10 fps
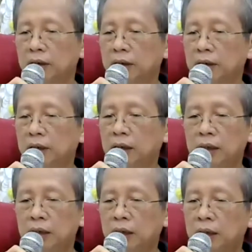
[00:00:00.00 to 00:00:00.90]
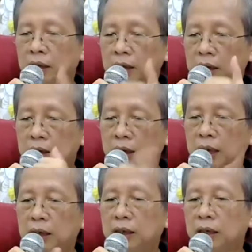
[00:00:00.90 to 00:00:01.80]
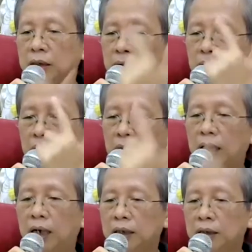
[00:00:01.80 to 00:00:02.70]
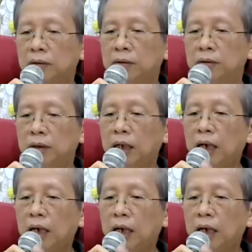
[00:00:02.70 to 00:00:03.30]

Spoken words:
He said it is sanditiko, akaliko,